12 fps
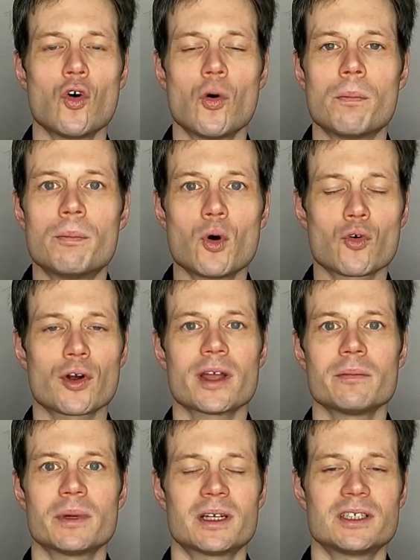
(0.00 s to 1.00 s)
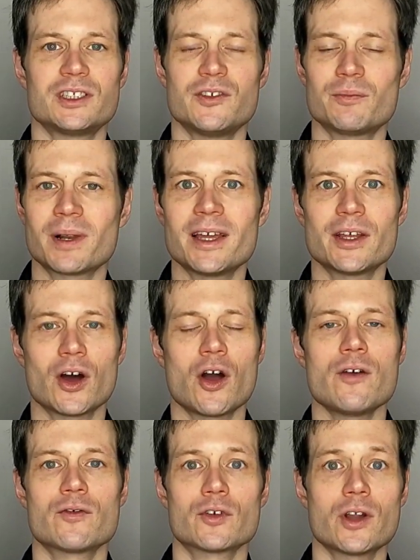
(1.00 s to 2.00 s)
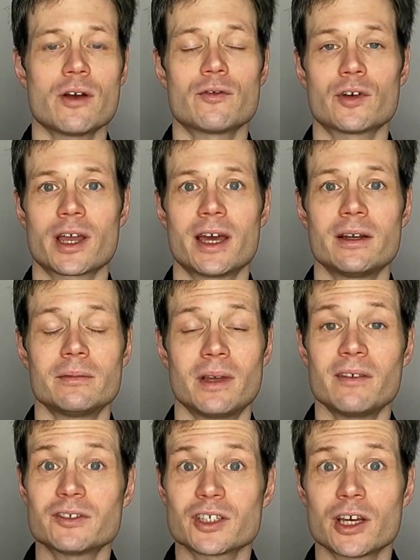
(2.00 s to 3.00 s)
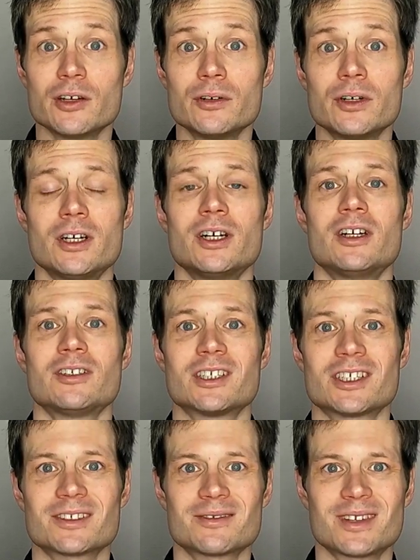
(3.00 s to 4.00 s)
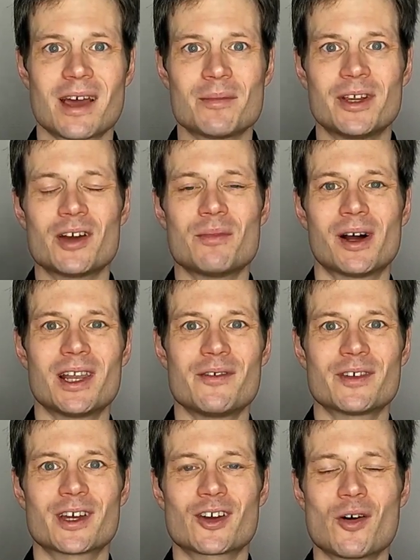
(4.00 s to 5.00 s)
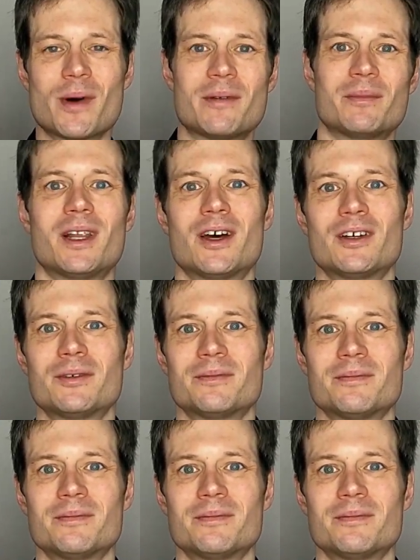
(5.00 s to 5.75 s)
or boring because you've played it over and over again? If so, just let me know by leaving a comment below.